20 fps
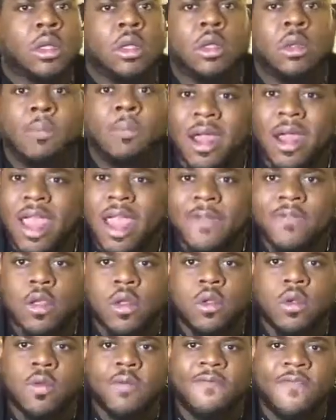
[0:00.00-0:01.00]

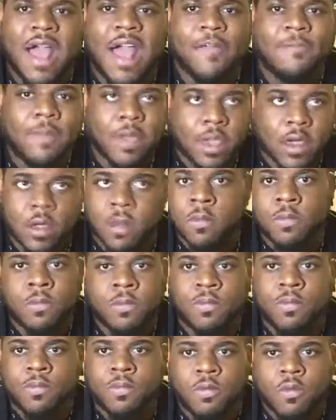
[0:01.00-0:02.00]
5 p.m.
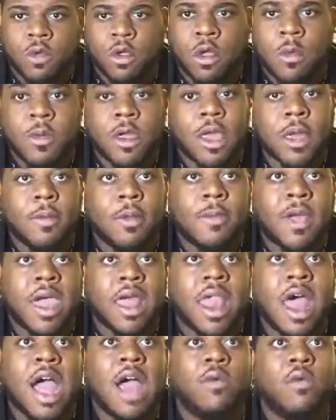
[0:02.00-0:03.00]
We're going to be coming back
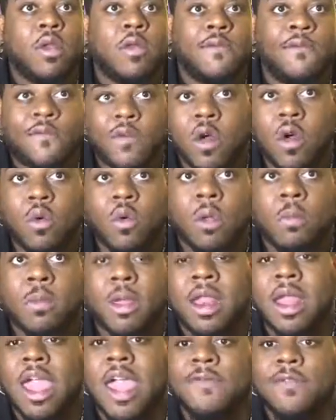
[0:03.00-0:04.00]
live with a full one,
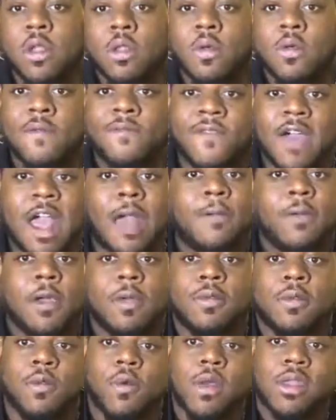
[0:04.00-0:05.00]
Monday afternoon, 5 p.m.
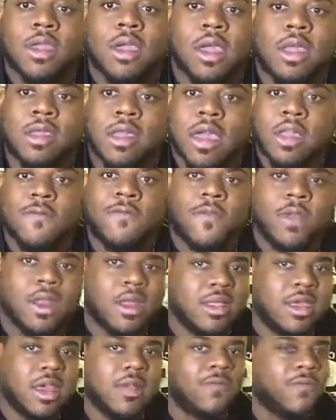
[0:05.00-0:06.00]
So once again, tell a friend,
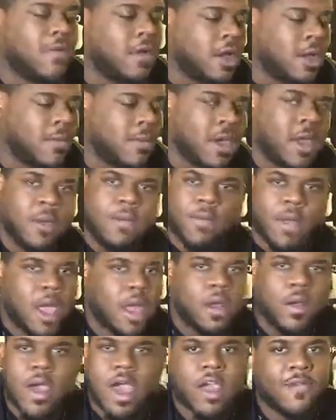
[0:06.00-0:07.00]
man. I
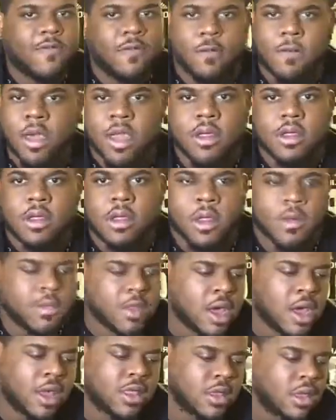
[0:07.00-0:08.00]
don't ask for much, you know what
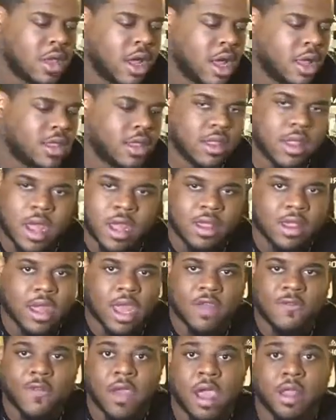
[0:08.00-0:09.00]
I'm saying? So I just
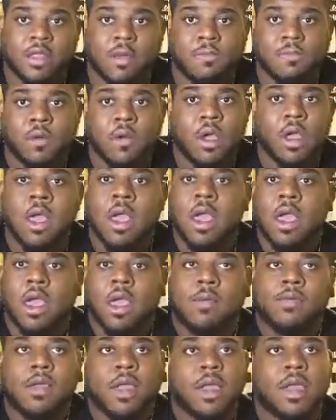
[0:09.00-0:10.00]
ask for y'all support, you know what
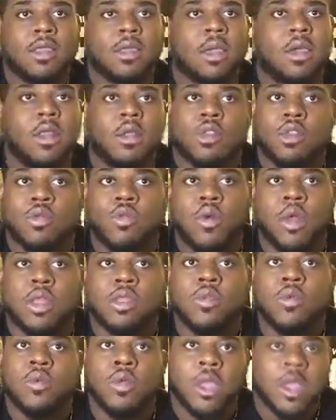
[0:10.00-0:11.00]
I'm saying, continue to just want to
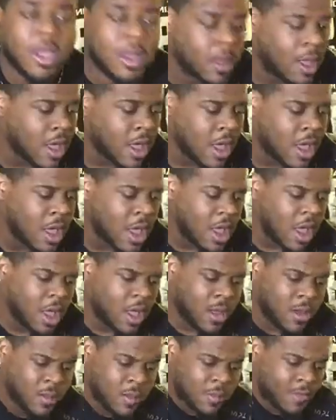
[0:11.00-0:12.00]
tune in.
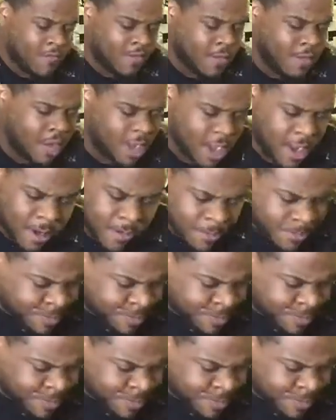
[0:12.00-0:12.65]
From there,